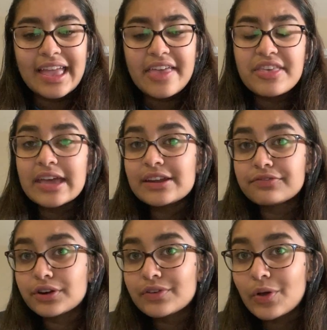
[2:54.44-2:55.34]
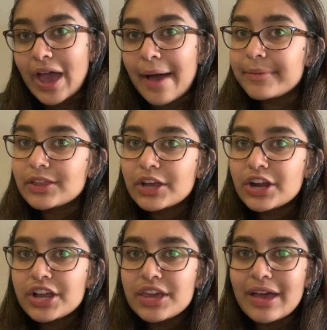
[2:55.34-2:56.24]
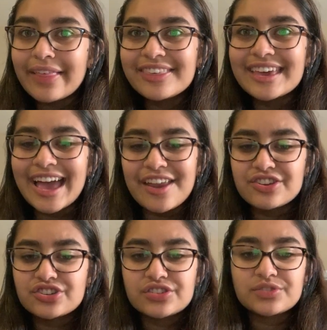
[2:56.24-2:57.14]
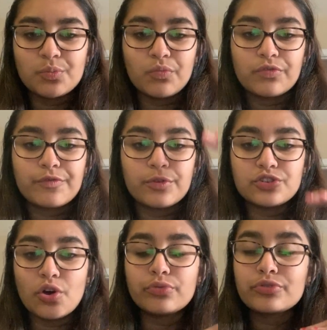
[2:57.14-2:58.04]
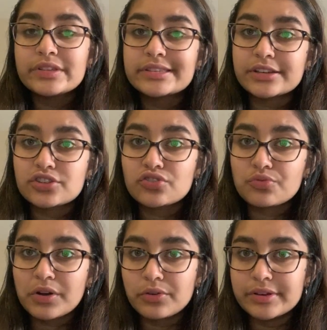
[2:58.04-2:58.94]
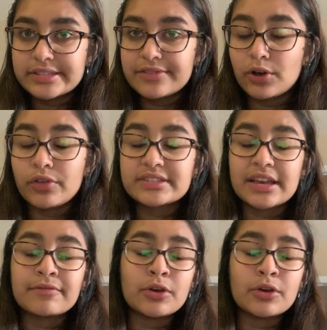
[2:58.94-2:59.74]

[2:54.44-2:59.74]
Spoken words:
And then for vocabulary, at the end, just go through the 600-word quiz of all the psych